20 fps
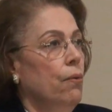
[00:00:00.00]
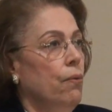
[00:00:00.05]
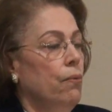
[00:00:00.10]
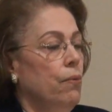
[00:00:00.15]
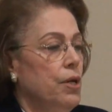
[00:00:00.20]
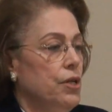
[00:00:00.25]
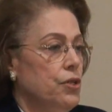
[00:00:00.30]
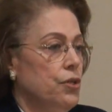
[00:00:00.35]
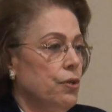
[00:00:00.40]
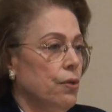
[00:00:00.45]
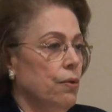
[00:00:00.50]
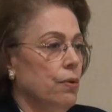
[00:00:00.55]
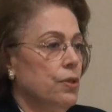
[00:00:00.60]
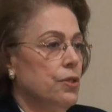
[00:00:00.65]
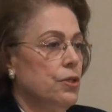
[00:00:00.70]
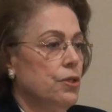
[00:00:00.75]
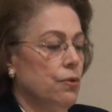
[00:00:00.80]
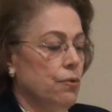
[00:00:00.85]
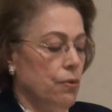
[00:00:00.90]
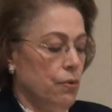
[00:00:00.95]
which
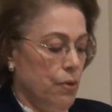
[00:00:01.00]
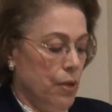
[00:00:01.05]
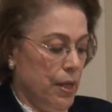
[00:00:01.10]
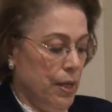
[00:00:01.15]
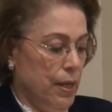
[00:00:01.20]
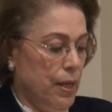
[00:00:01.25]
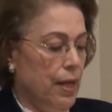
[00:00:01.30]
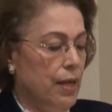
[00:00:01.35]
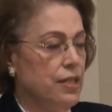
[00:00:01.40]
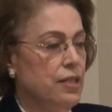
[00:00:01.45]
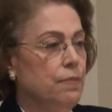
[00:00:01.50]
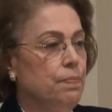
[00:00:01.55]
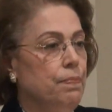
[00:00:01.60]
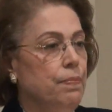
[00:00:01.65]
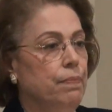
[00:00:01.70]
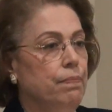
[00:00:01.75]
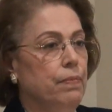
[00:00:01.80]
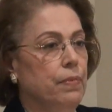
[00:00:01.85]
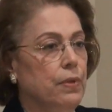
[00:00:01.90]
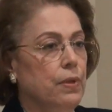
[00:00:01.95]
also has,
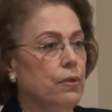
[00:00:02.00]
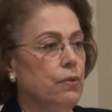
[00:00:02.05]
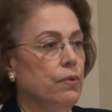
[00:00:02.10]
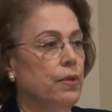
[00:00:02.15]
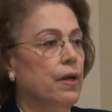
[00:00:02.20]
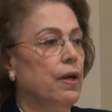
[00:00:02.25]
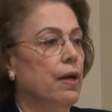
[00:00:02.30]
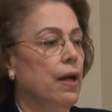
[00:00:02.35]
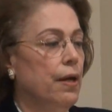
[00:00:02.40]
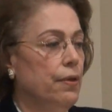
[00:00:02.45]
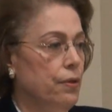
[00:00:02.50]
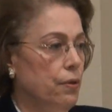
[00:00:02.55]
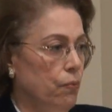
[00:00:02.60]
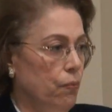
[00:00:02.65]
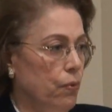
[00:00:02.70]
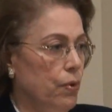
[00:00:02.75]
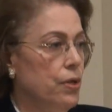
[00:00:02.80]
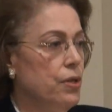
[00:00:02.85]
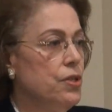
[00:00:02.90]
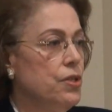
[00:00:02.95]
there are other
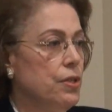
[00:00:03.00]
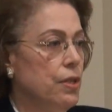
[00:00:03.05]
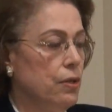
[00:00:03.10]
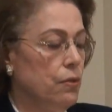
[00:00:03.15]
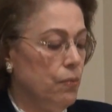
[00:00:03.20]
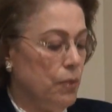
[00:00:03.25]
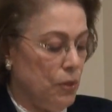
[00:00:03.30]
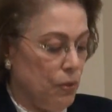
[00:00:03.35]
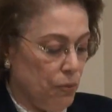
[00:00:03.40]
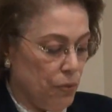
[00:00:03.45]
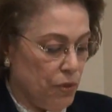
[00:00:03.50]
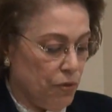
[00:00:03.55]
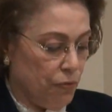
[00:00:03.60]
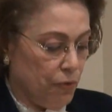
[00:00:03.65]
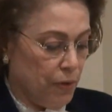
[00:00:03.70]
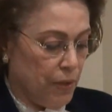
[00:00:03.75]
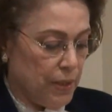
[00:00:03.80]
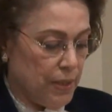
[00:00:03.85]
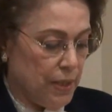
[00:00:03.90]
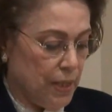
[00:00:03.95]
words that we use
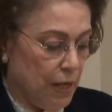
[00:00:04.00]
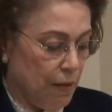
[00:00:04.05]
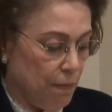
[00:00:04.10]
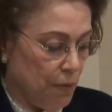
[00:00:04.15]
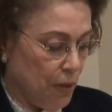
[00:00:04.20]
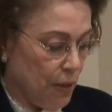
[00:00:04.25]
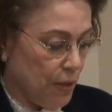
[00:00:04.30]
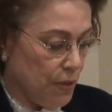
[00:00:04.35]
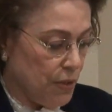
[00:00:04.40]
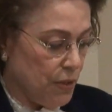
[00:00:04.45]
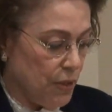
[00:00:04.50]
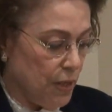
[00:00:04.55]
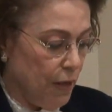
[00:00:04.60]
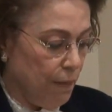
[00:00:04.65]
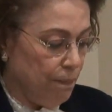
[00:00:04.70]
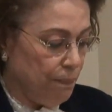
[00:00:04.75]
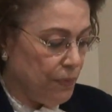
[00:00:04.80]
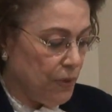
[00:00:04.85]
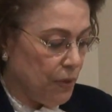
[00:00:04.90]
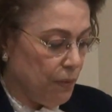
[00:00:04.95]
for the same
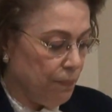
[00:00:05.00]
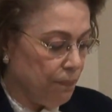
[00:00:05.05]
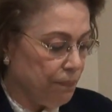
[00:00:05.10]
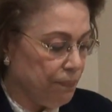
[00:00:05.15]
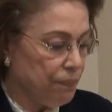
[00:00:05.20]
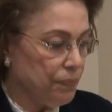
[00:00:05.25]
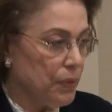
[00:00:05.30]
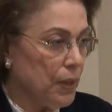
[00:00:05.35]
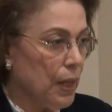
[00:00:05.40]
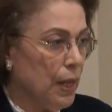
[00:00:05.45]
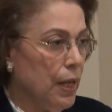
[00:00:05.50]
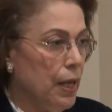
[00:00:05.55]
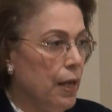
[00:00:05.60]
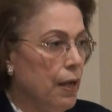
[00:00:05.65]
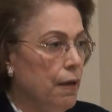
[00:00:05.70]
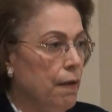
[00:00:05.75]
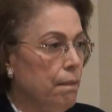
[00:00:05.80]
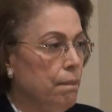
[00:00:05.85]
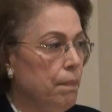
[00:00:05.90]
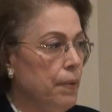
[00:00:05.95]
concept.
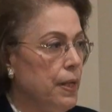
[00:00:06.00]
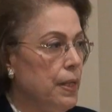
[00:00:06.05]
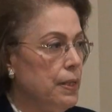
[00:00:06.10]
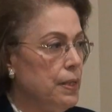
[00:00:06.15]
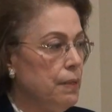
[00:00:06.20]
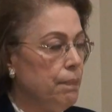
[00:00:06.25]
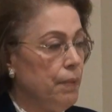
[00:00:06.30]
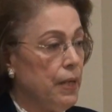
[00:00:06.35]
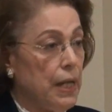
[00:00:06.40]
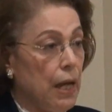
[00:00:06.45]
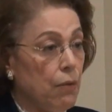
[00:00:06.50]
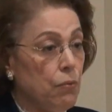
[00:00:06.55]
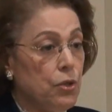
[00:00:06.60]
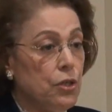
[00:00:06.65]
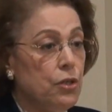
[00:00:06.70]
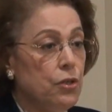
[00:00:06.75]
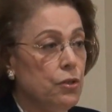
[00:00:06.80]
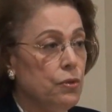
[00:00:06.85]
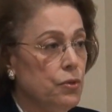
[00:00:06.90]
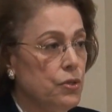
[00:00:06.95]
But I
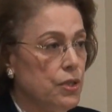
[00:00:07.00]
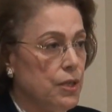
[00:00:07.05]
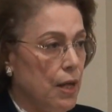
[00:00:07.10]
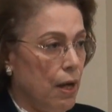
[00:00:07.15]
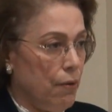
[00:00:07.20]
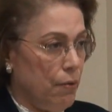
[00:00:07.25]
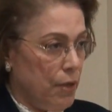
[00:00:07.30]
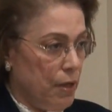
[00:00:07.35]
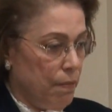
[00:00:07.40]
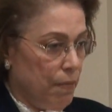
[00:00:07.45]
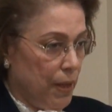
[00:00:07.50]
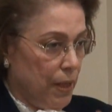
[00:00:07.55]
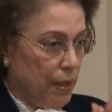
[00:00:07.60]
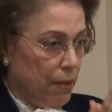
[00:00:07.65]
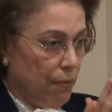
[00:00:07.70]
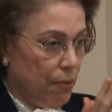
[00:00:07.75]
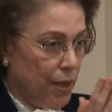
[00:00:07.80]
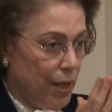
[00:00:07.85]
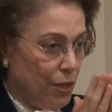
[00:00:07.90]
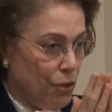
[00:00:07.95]
wouldn't use dowry, by
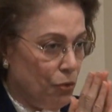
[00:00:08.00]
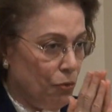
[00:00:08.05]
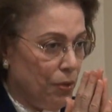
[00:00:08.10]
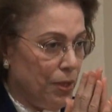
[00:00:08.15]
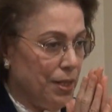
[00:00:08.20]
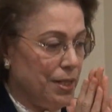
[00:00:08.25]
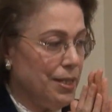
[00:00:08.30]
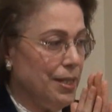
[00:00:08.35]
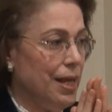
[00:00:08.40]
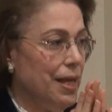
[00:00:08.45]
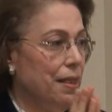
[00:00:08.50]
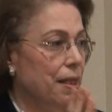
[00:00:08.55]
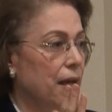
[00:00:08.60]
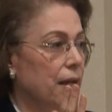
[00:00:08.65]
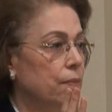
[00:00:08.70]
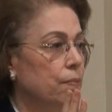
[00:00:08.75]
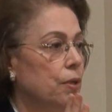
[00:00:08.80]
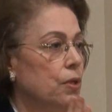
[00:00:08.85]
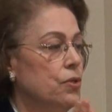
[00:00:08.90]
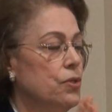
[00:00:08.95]
the way. I do want to say
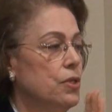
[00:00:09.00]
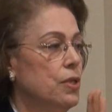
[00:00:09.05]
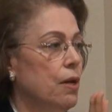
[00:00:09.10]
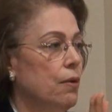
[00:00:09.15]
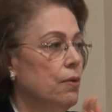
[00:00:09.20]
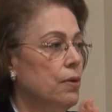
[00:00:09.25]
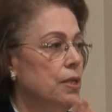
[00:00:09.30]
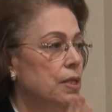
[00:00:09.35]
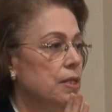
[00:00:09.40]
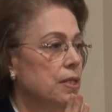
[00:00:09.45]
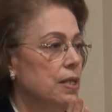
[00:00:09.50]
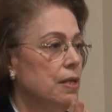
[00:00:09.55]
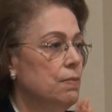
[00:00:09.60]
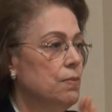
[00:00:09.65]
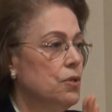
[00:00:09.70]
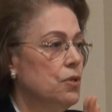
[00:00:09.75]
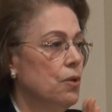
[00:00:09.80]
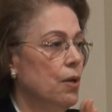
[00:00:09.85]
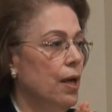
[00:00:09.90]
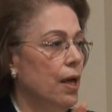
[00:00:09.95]
that, because dowry
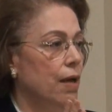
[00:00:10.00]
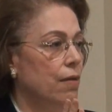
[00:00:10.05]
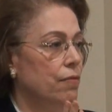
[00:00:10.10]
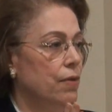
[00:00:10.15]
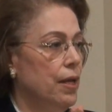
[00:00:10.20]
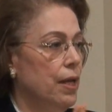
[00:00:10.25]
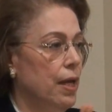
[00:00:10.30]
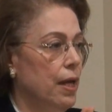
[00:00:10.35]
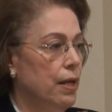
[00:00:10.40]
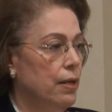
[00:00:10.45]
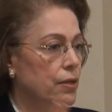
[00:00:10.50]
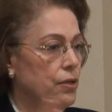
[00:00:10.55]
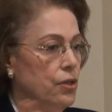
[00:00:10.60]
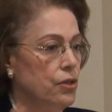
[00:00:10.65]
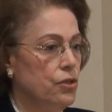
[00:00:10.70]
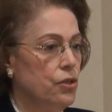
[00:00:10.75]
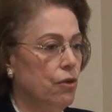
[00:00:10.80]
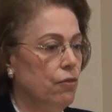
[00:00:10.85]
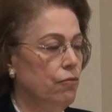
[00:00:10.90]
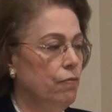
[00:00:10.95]
seems to have a
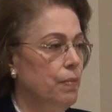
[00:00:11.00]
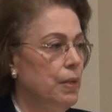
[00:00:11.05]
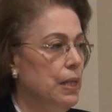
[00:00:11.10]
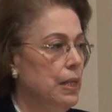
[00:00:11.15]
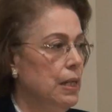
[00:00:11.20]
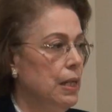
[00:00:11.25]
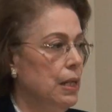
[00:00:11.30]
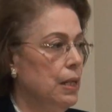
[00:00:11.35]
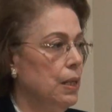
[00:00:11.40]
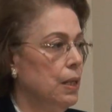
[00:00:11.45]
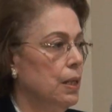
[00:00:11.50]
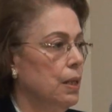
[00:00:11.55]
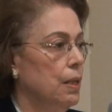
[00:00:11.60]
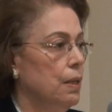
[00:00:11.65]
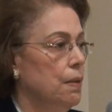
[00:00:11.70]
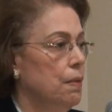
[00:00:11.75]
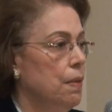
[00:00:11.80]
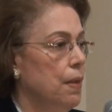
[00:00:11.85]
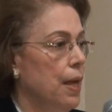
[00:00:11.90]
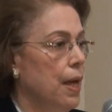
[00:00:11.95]
heritage of
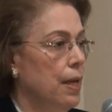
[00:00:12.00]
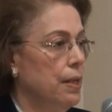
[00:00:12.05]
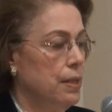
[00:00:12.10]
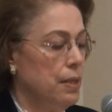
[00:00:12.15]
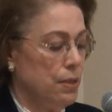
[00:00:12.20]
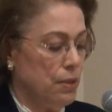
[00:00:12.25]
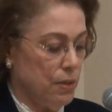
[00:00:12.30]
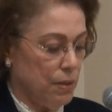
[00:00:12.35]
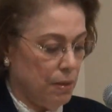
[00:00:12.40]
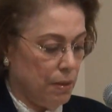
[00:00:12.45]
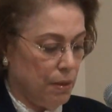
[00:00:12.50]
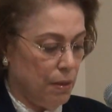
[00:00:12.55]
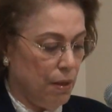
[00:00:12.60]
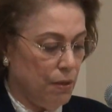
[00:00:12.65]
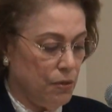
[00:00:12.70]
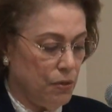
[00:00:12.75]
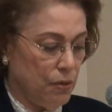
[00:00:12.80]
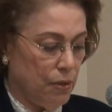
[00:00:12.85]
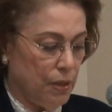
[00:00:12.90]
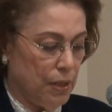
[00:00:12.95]
meaning that is
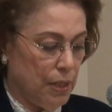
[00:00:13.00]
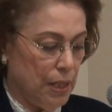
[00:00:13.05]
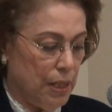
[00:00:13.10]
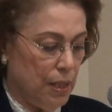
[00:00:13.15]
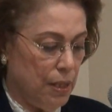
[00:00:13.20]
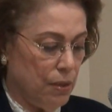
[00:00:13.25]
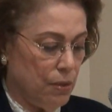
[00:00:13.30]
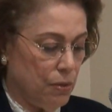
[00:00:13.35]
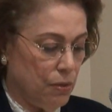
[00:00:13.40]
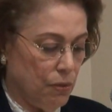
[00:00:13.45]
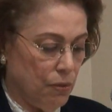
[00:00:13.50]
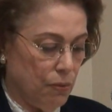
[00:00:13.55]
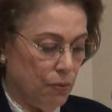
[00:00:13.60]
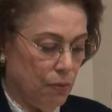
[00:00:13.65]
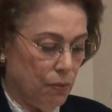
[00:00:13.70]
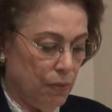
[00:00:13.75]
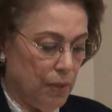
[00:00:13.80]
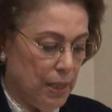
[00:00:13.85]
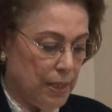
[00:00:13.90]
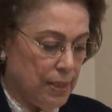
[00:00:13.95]
contrary
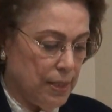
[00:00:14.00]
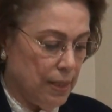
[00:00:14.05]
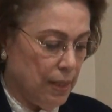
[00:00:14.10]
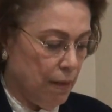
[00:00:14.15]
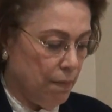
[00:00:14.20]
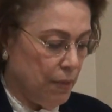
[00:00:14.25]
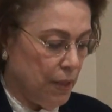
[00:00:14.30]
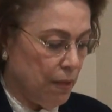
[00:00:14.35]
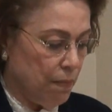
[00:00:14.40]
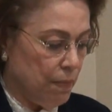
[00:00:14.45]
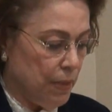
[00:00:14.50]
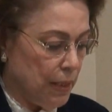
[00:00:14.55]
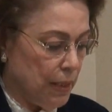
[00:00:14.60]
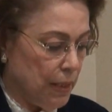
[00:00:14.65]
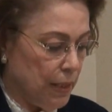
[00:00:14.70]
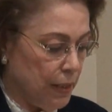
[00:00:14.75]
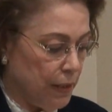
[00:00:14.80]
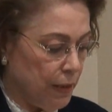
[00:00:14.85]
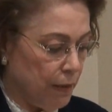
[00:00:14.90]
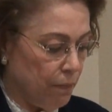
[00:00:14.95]
to the Islamic
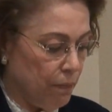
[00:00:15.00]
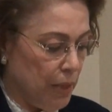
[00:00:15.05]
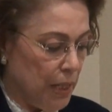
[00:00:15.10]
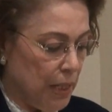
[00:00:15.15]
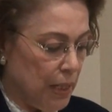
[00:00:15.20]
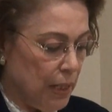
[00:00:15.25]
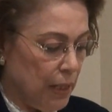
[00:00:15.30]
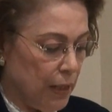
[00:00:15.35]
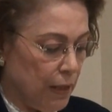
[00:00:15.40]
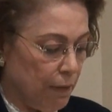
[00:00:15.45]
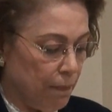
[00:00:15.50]
meaning.